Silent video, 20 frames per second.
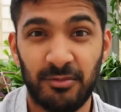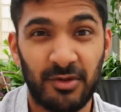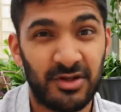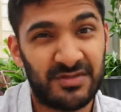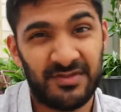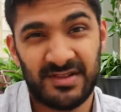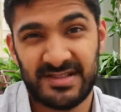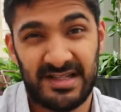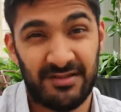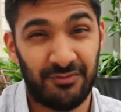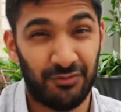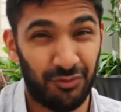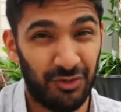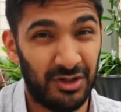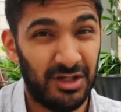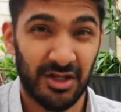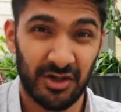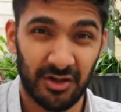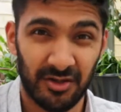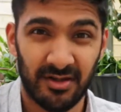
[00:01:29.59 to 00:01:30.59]
Most of us have
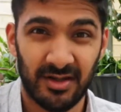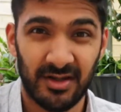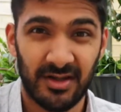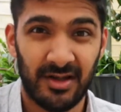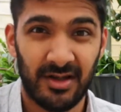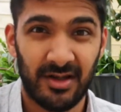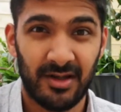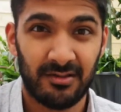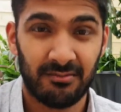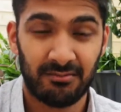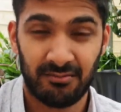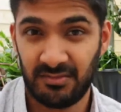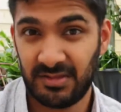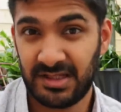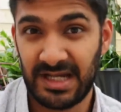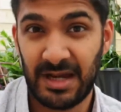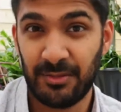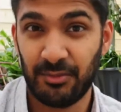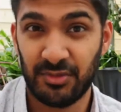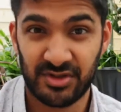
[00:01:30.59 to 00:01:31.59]
really good
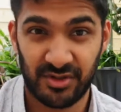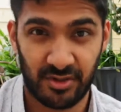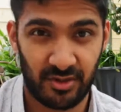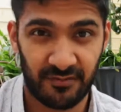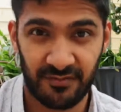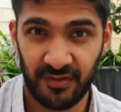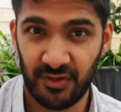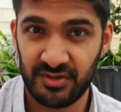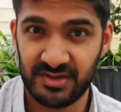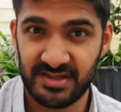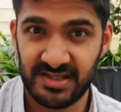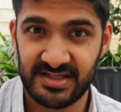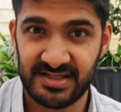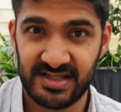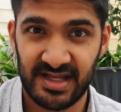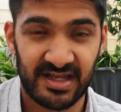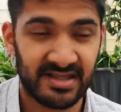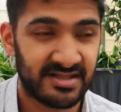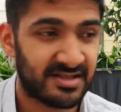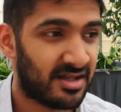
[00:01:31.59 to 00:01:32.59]
cameras on our phones these
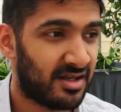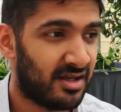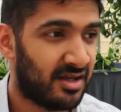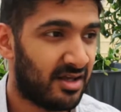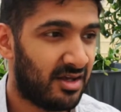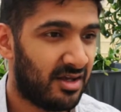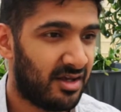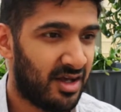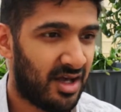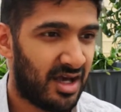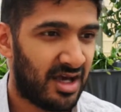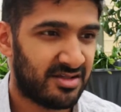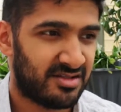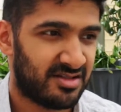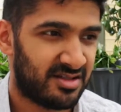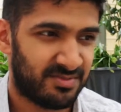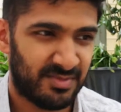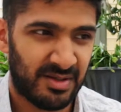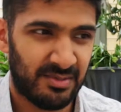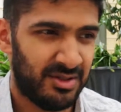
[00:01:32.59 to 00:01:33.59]
days, and
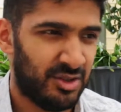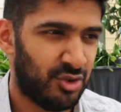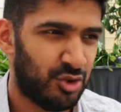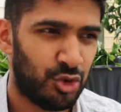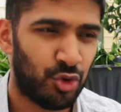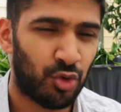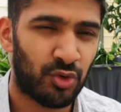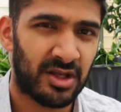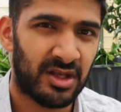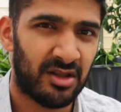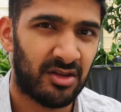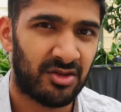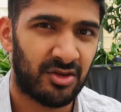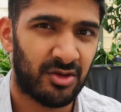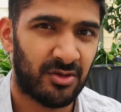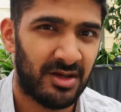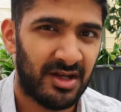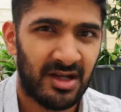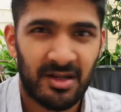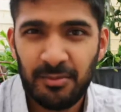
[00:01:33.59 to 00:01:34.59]
just maybe you talking
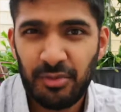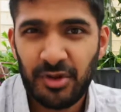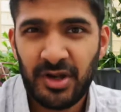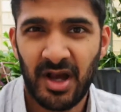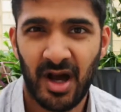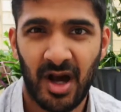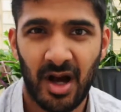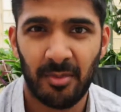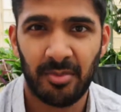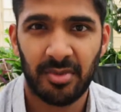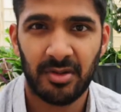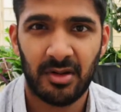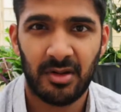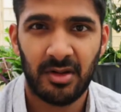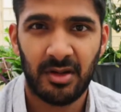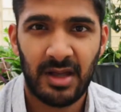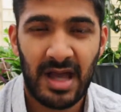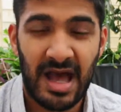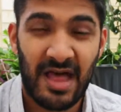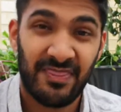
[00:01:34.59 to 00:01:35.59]
through it and put it up.
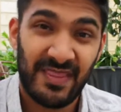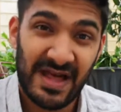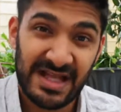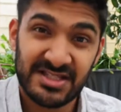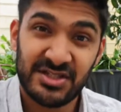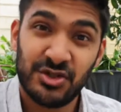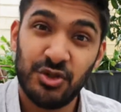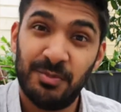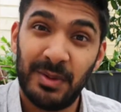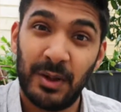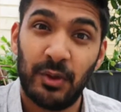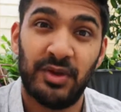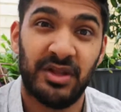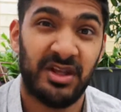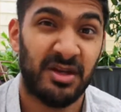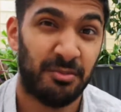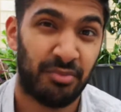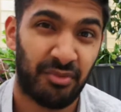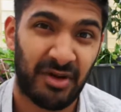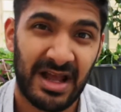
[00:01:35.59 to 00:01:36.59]
And that's you
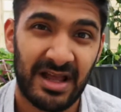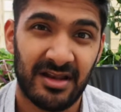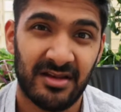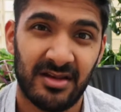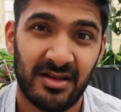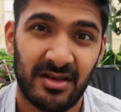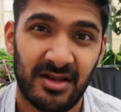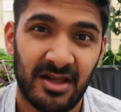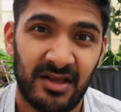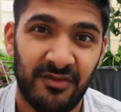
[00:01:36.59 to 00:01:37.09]
building a brand.